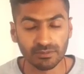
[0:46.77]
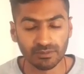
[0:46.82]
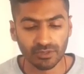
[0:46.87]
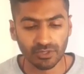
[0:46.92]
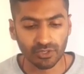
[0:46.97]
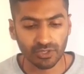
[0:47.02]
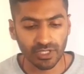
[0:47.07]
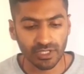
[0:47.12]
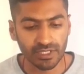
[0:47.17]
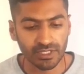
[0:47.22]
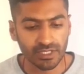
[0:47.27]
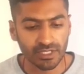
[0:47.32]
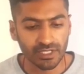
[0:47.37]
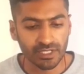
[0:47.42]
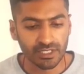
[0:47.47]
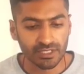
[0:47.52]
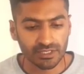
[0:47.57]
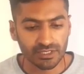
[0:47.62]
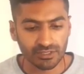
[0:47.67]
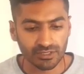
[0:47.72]
Okay,
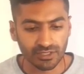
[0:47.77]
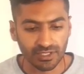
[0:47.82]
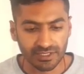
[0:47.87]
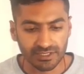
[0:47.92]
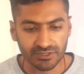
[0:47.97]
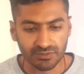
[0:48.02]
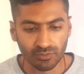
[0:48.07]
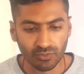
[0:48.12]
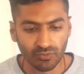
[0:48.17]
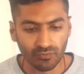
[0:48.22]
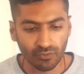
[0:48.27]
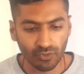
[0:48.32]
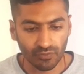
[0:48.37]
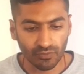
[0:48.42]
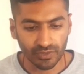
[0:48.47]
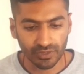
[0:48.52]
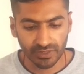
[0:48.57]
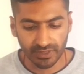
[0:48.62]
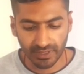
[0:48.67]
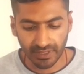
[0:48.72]
so let's move
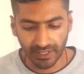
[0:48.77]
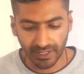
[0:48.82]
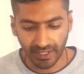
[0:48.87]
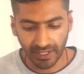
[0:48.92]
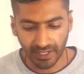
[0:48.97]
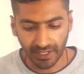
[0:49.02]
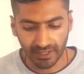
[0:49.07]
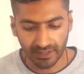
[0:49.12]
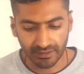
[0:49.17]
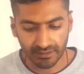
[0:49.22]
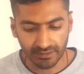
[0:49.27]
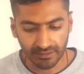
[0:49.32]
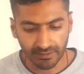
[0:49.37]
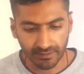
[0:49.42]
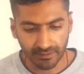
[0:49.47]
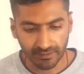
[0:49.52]
forward and